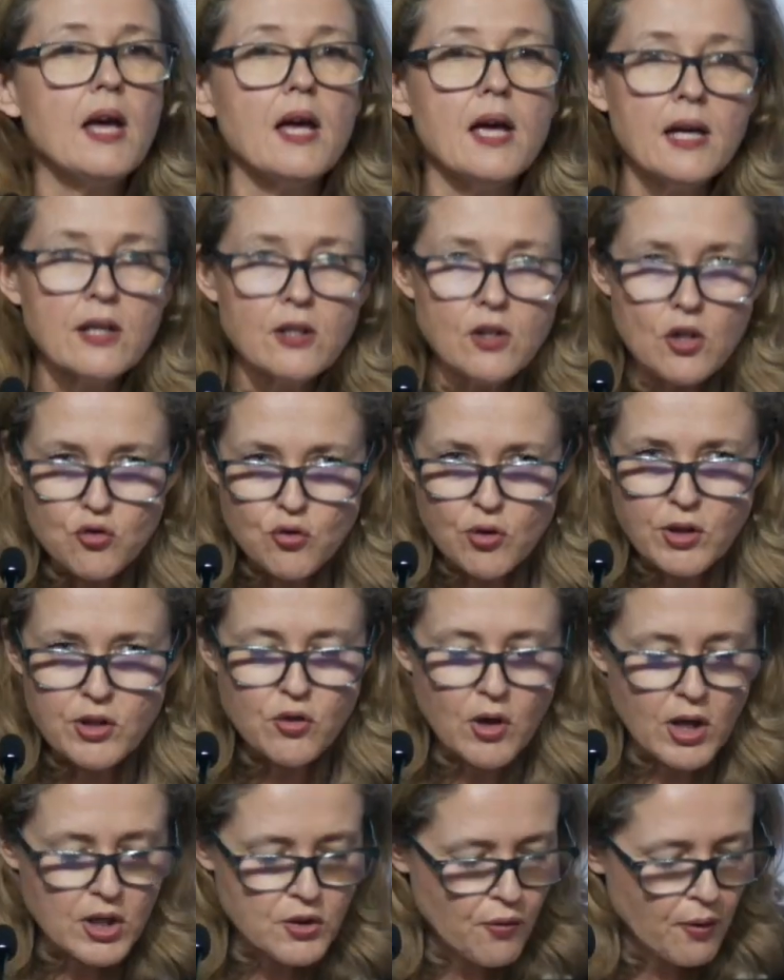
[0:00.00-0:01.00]
industry
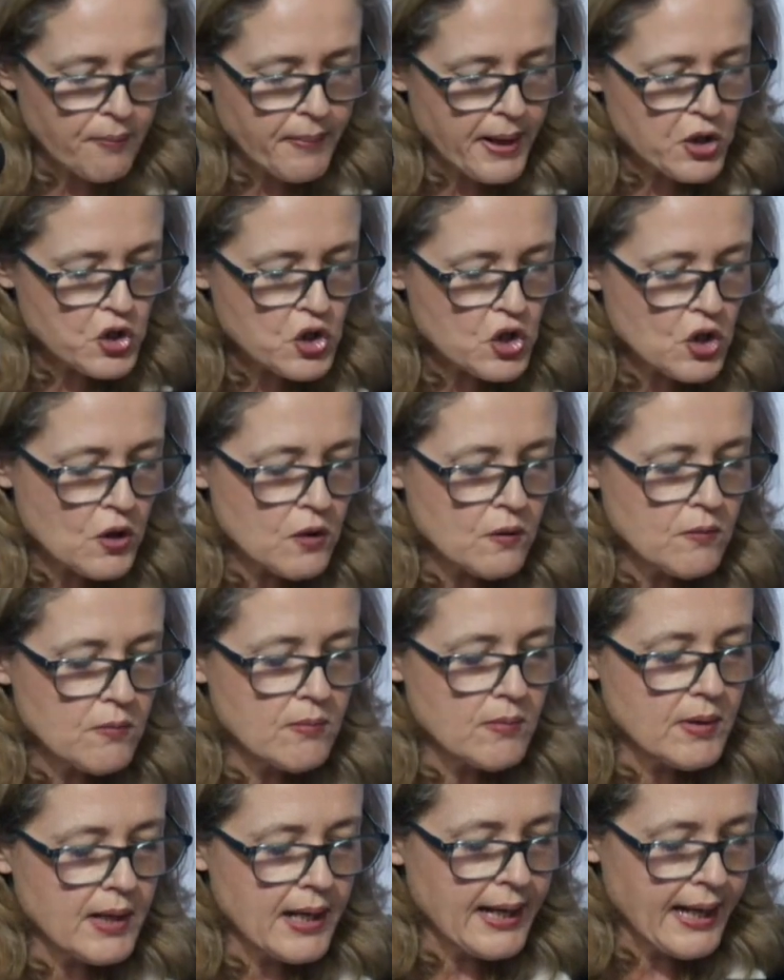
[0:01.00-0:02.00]
transformation,
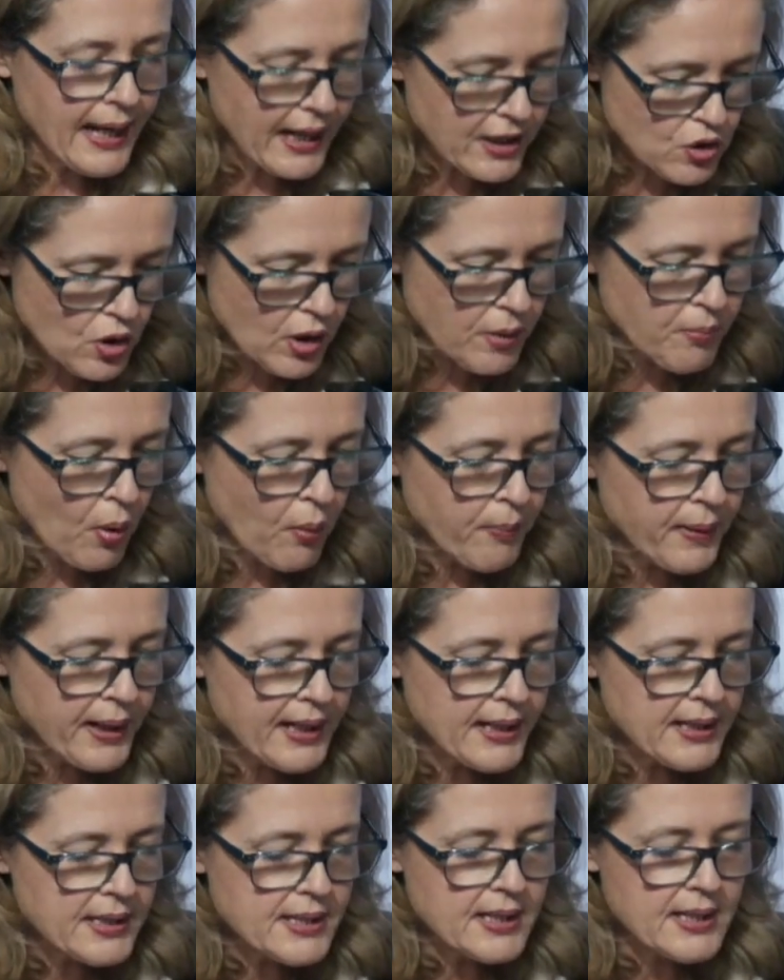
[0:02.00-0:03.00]
electric
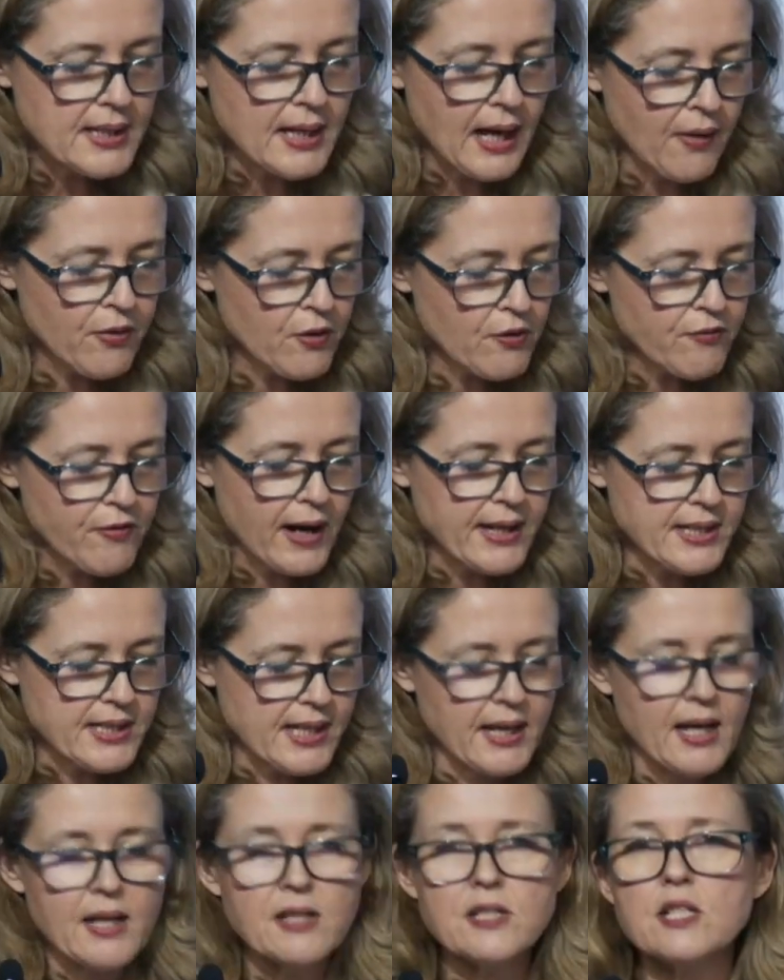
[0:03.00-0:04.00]
mobility, and the fight
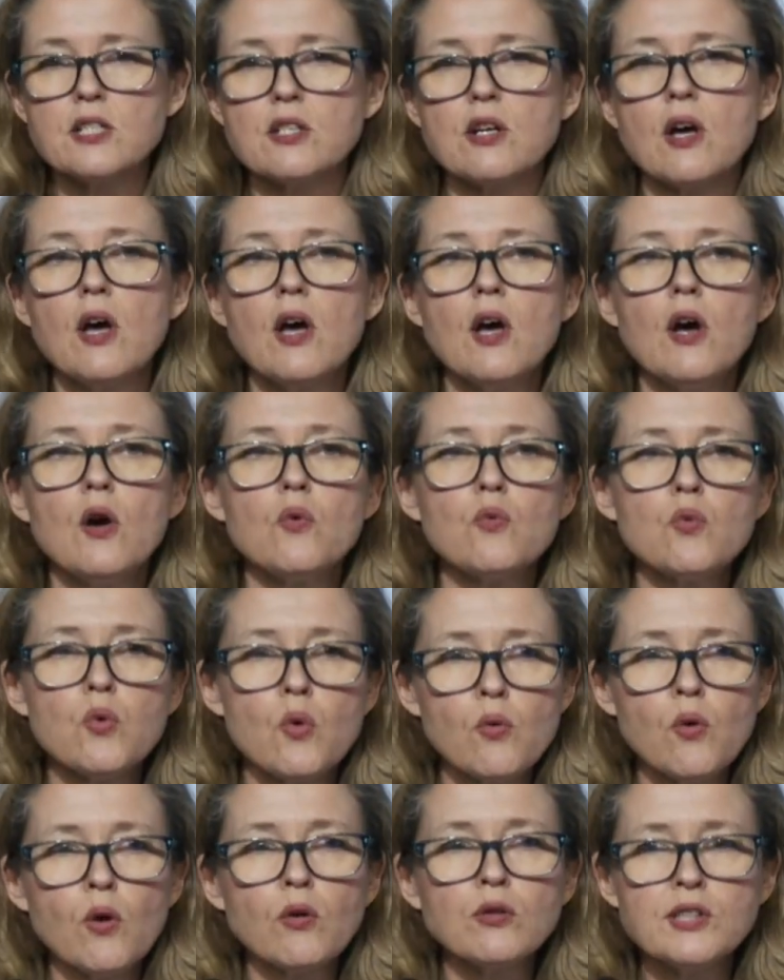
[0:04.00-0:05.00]
against
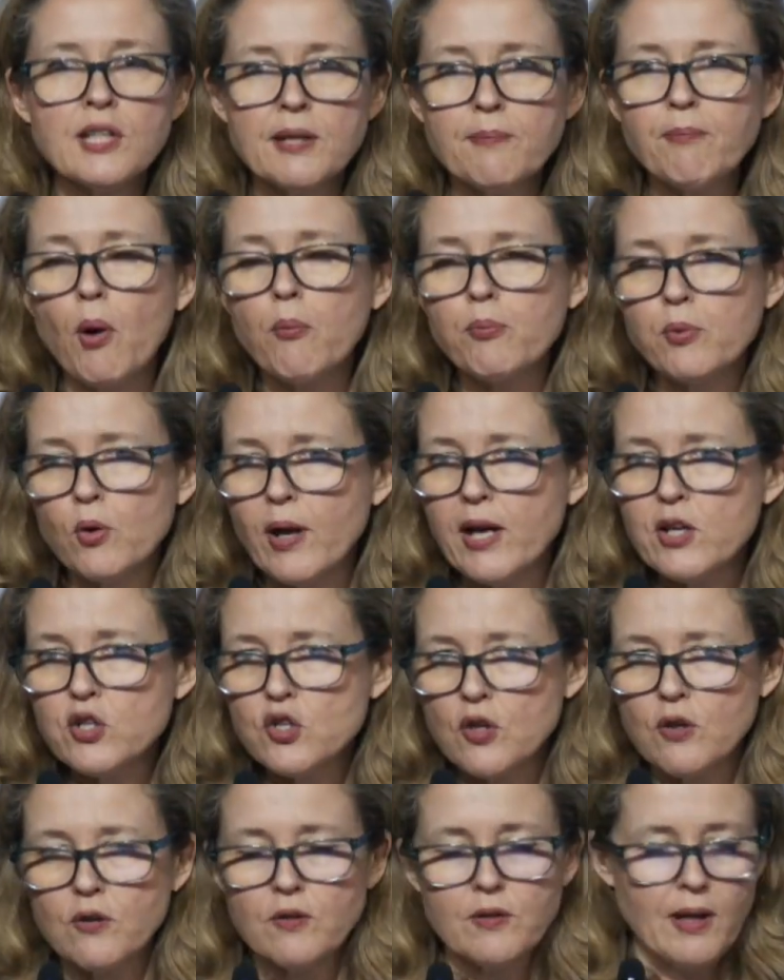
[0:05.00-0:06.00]
rural
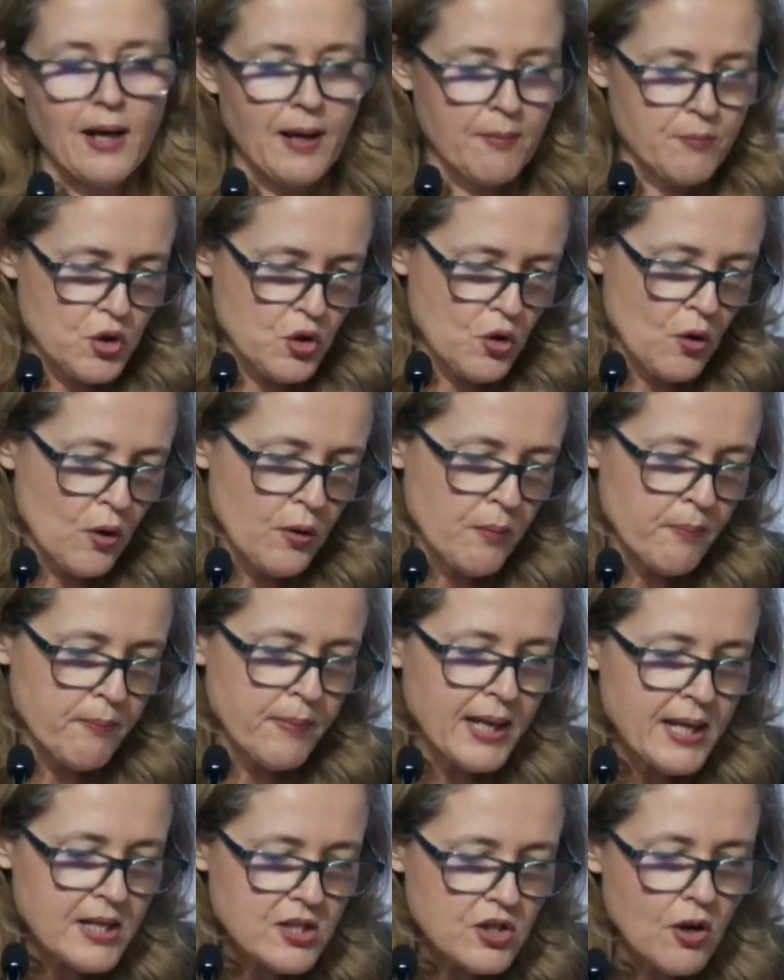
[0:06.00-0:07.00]
depopulation. I'm sure
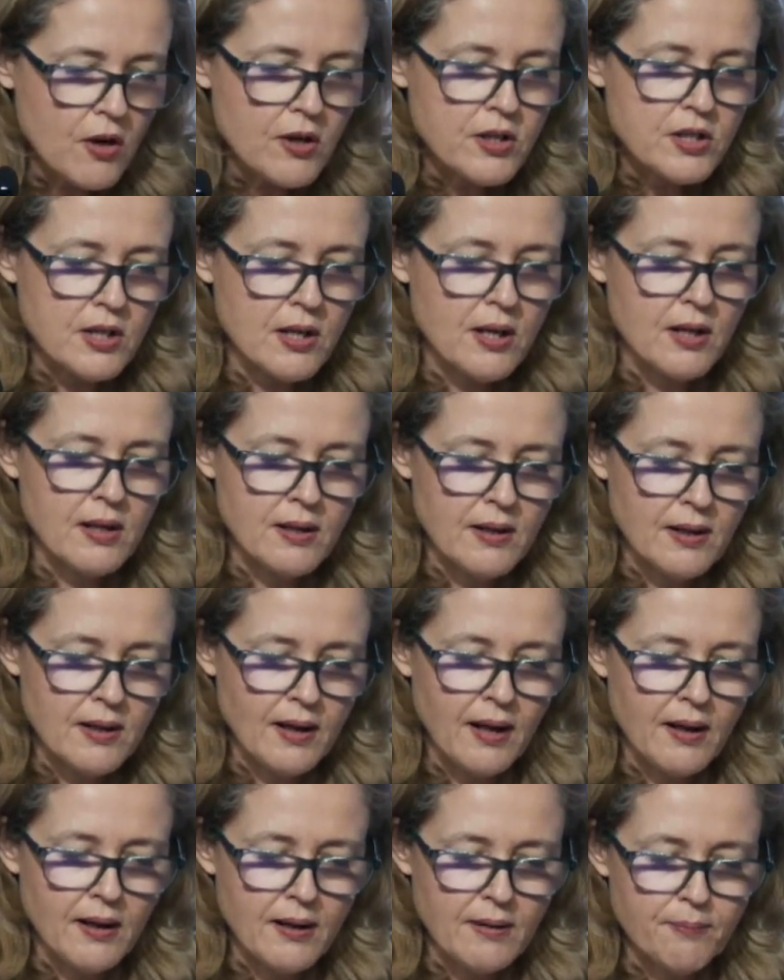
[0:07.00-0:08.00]
ministers
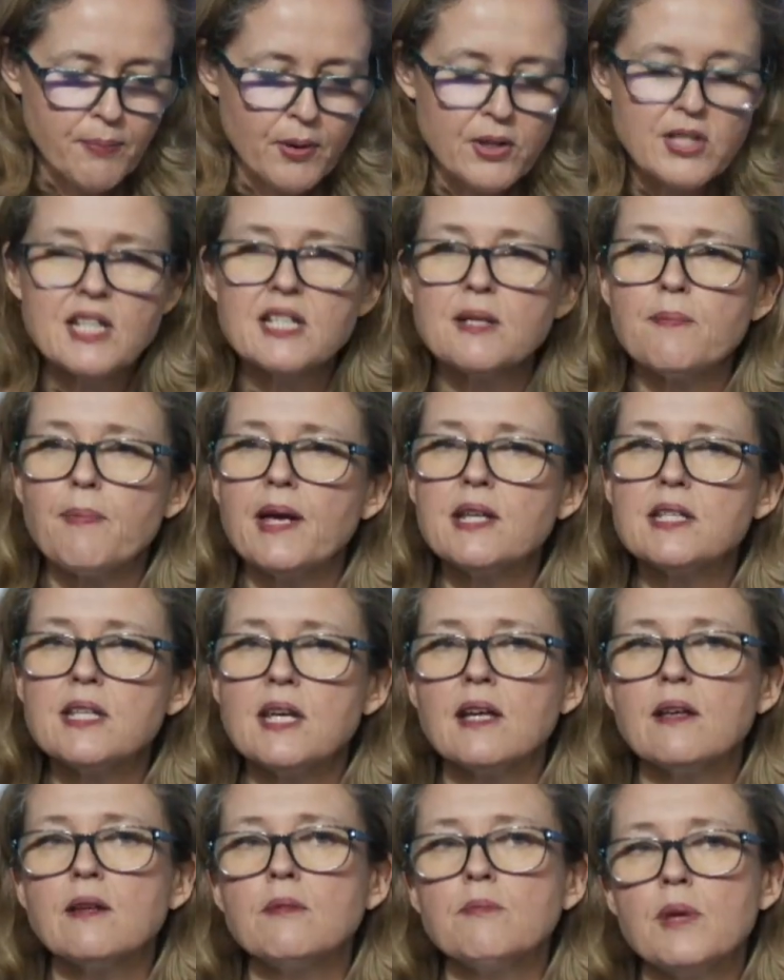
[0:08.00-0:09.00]

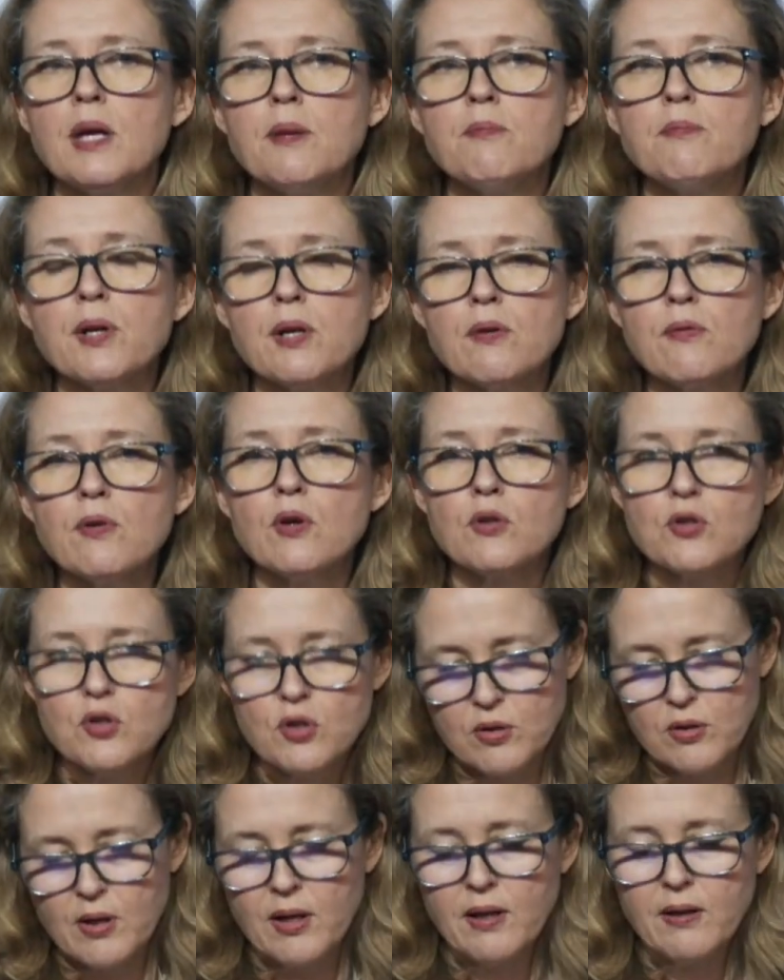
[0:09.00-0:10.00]
participating in previous